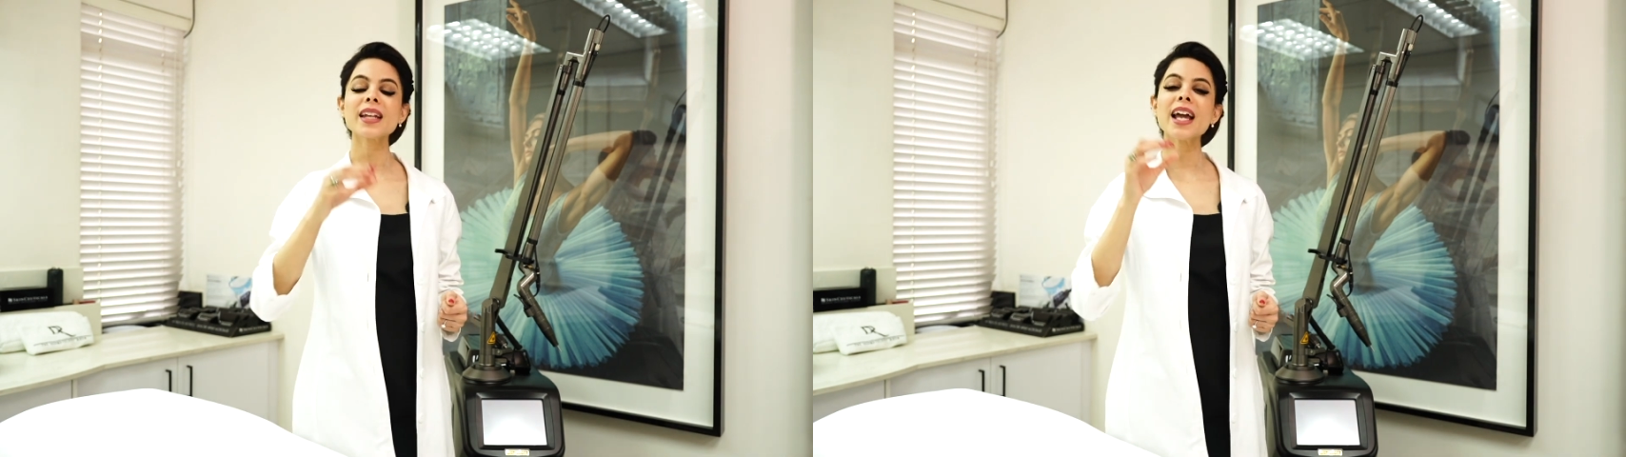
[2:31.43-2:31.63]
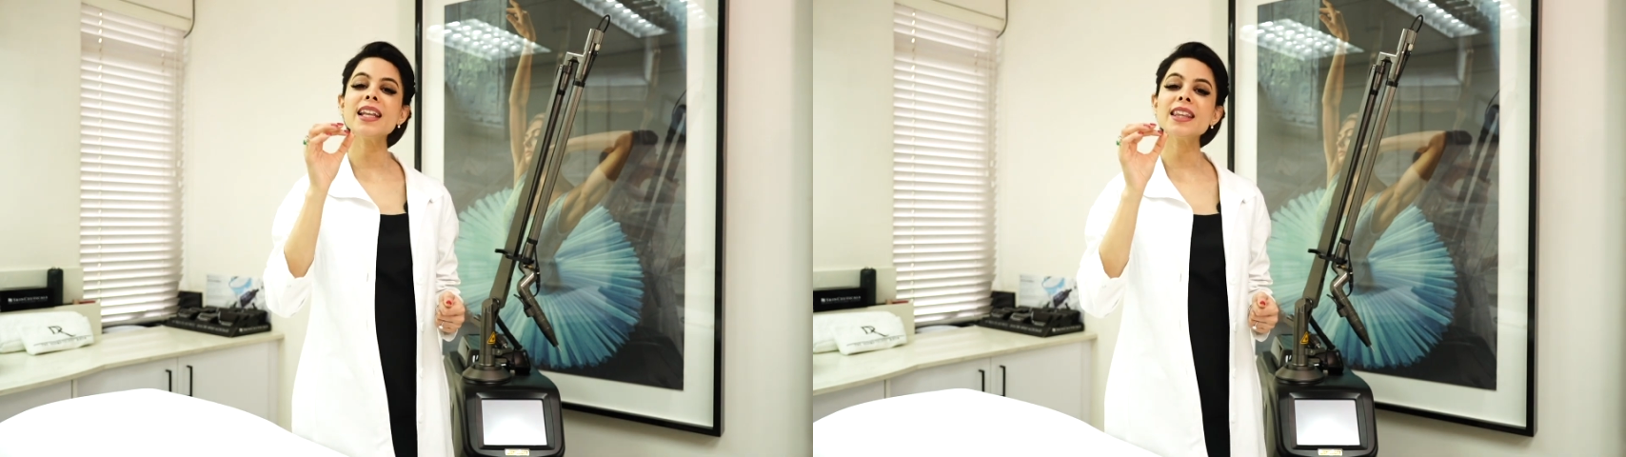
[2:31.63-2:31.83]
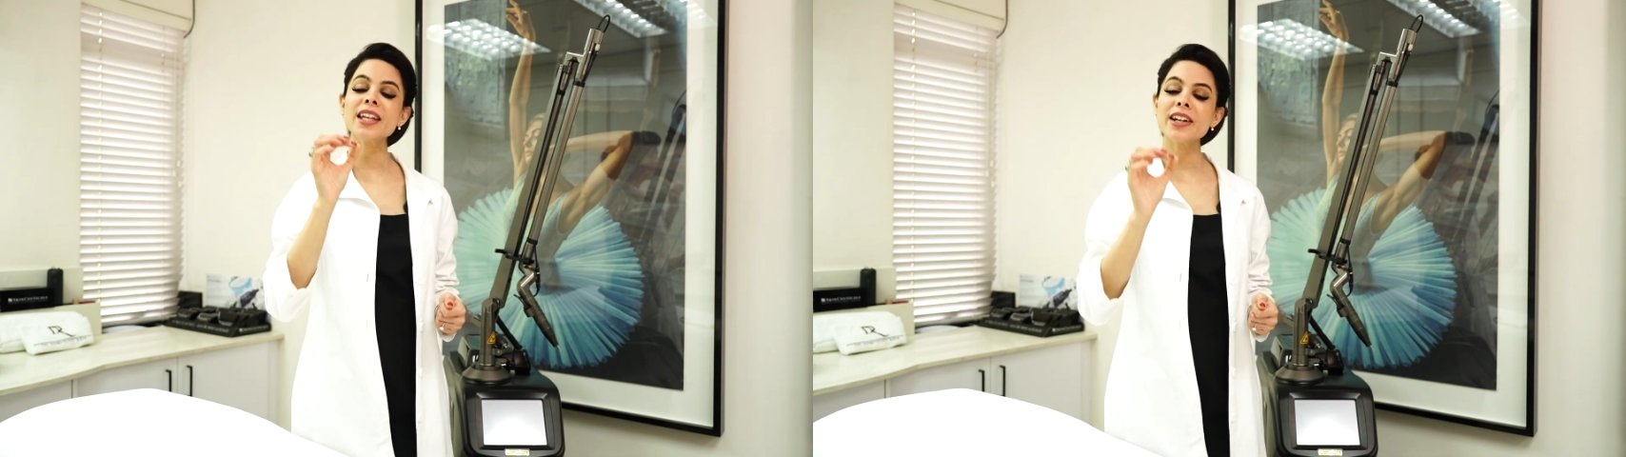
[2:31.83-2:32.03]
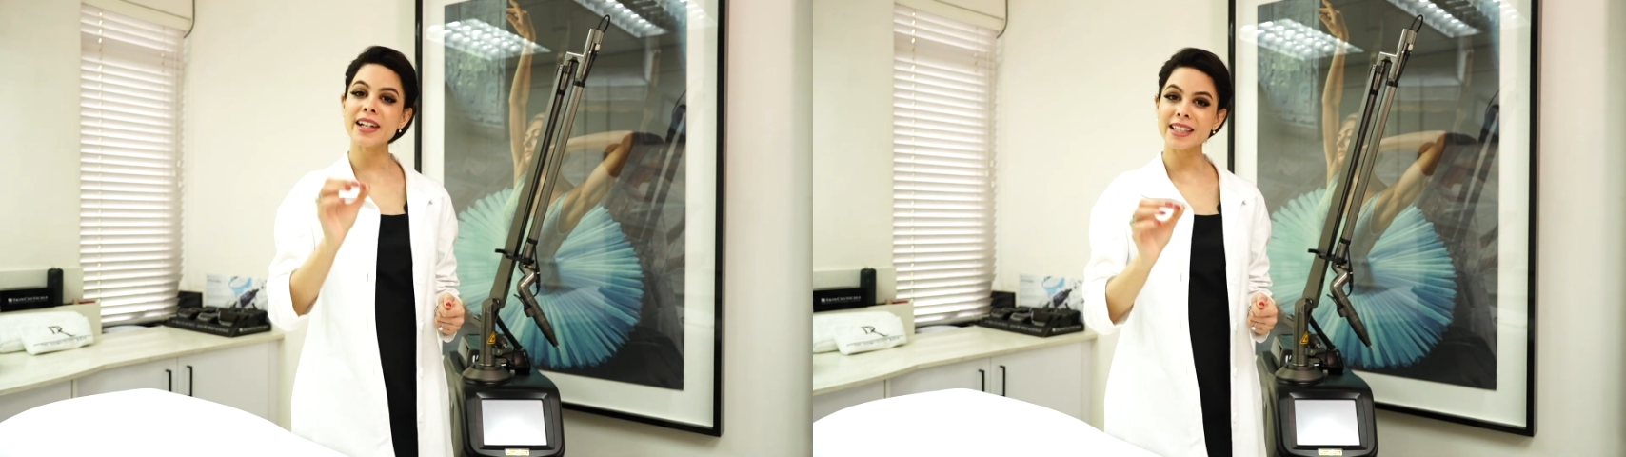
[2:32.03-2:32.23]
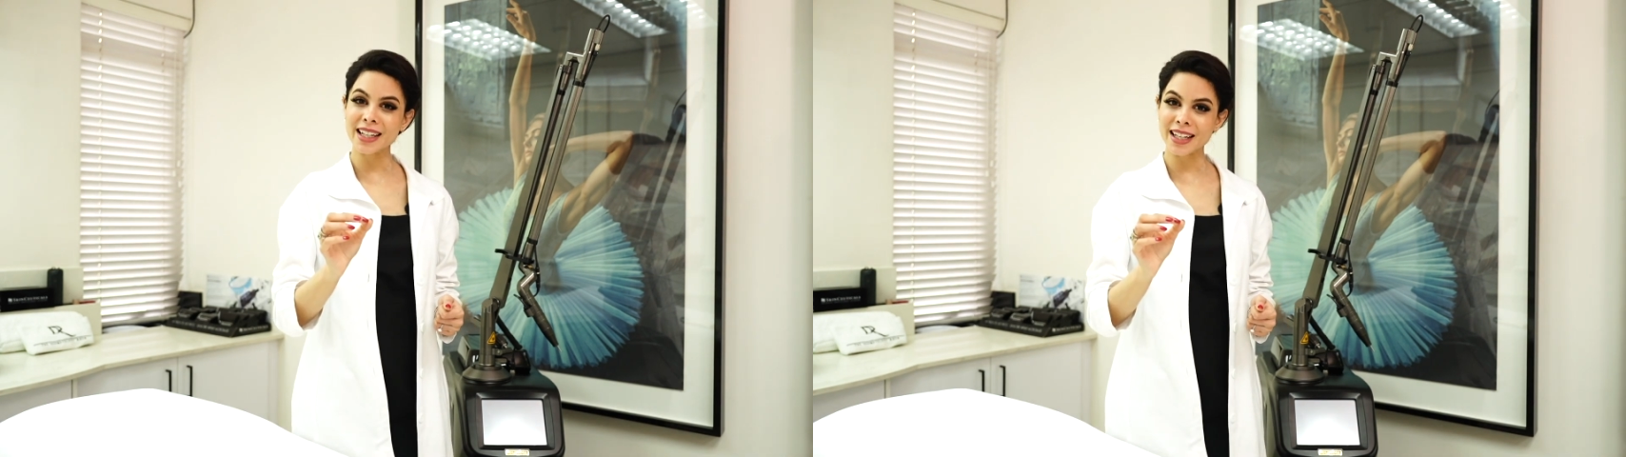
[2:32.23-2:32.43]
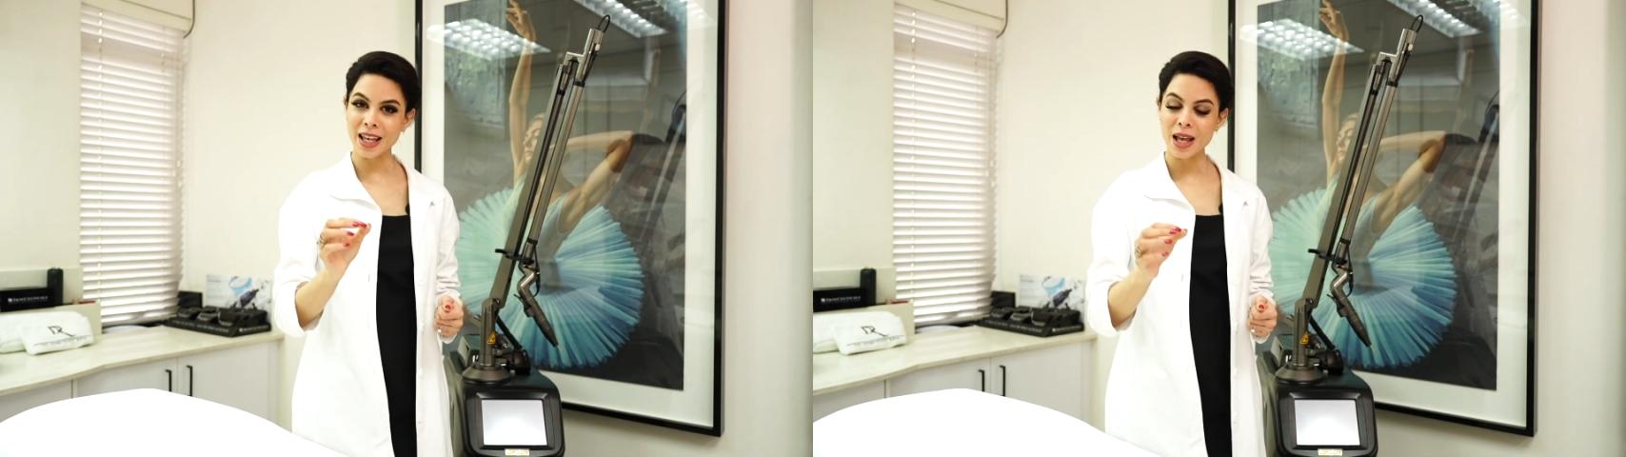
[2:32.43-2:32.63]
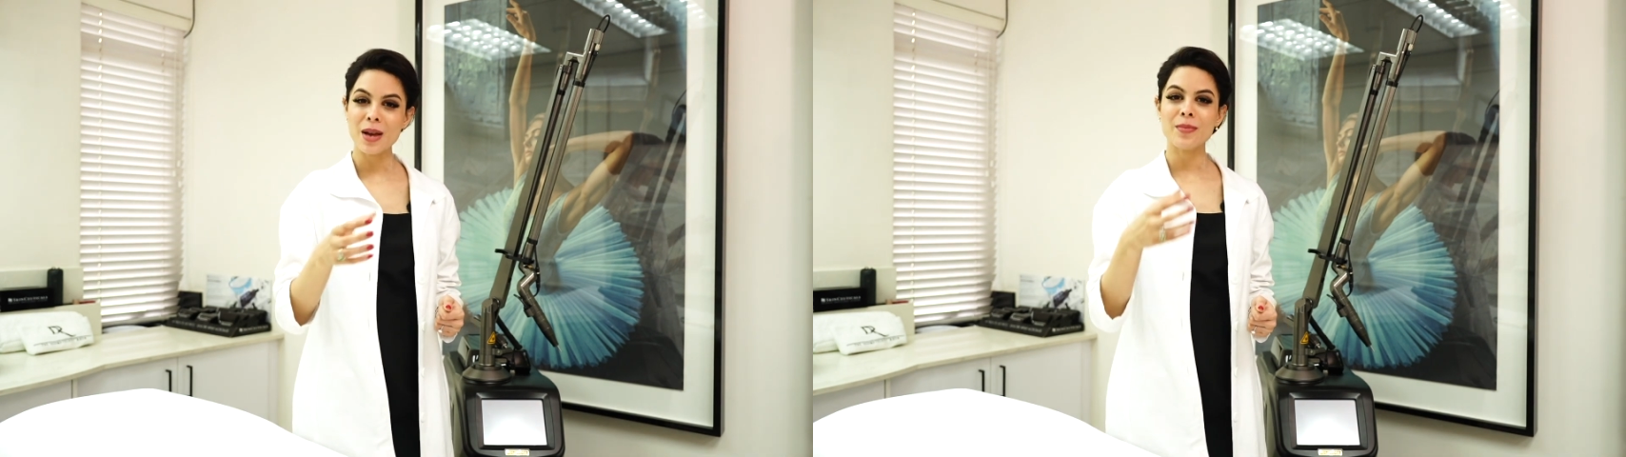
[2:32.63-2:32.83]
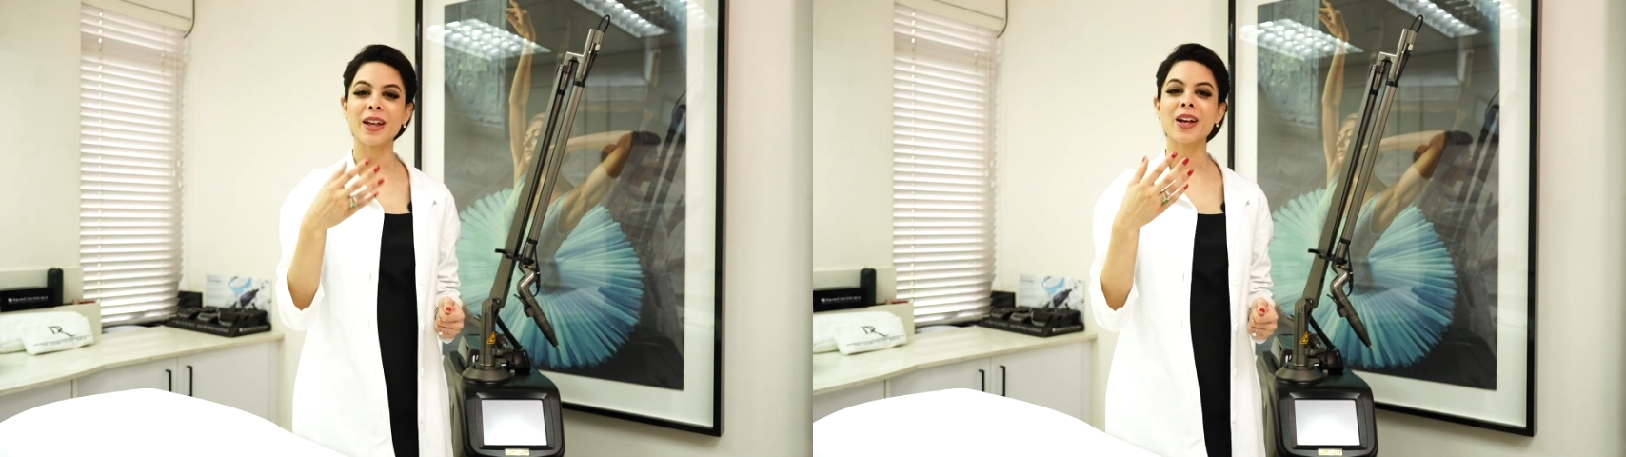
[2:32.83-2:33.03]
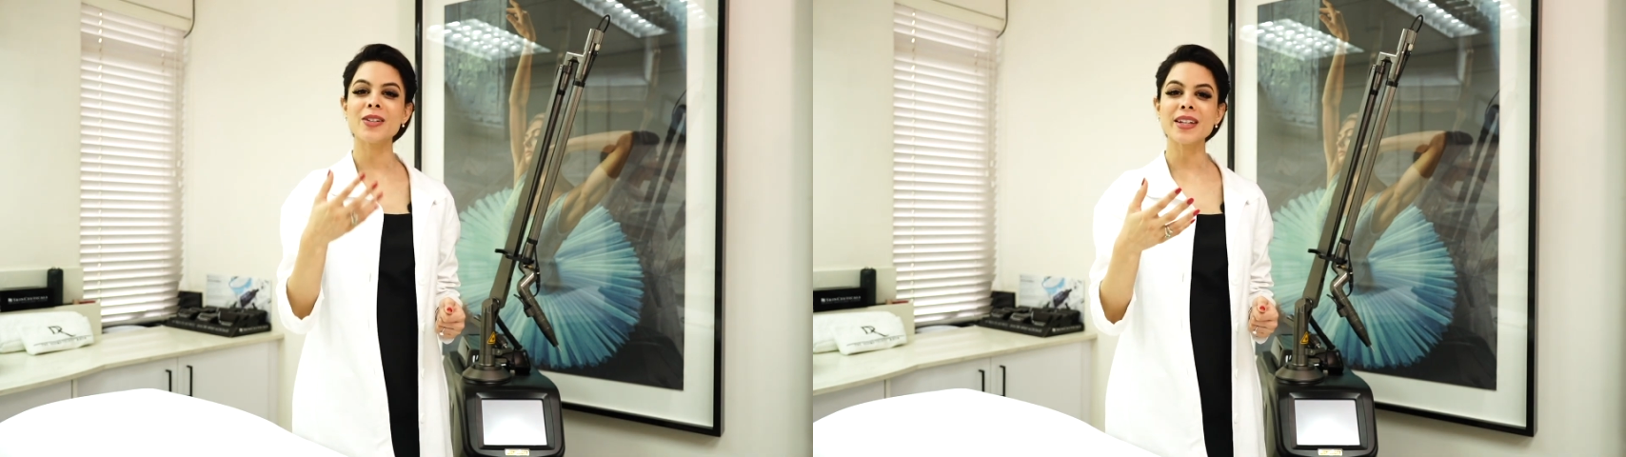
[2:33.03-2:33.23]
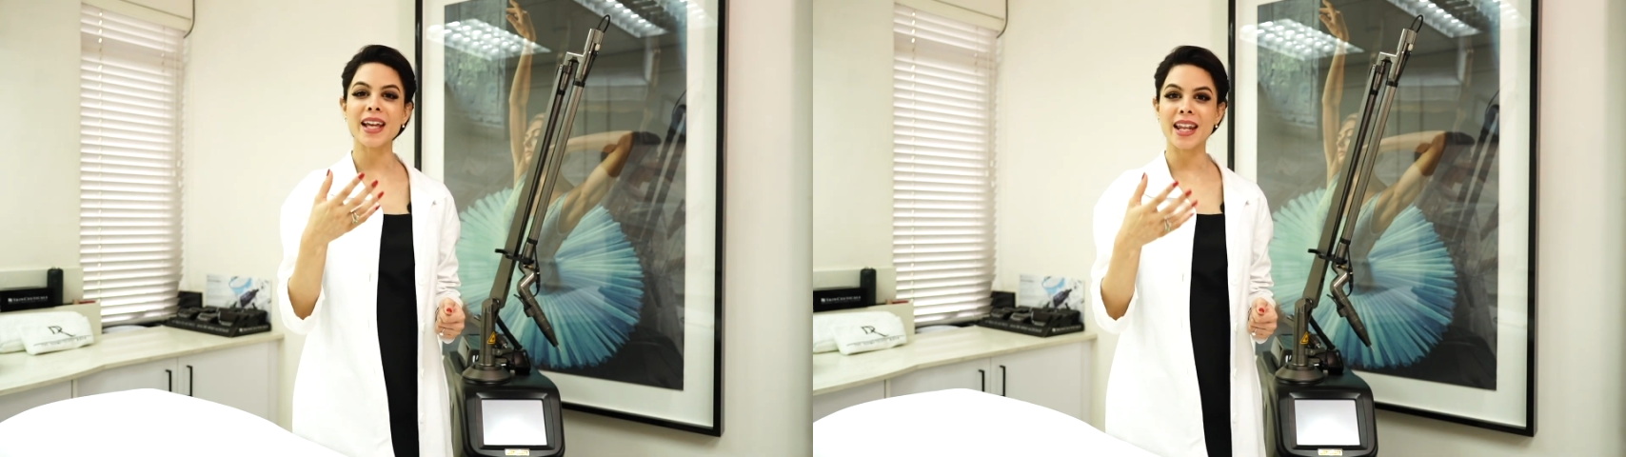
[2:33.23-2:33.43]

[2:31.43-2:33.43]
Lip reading: And theoretically, because that